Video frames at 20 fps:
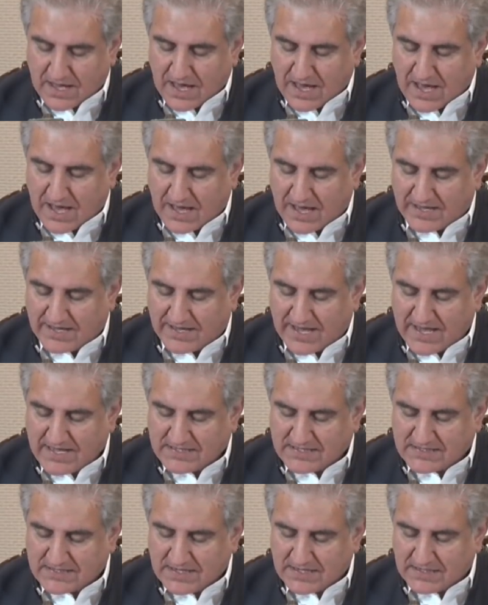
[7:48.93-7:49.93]

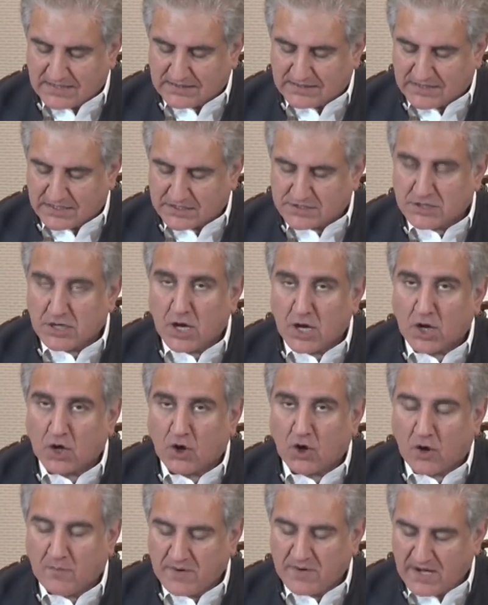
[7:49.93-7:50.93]
Against this
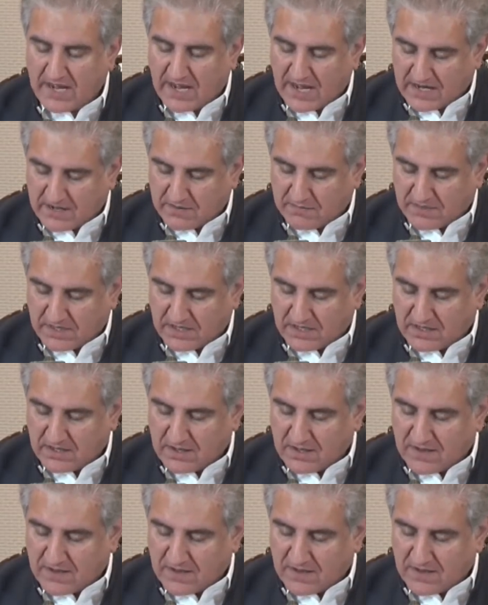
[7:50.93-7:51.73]
common enemy,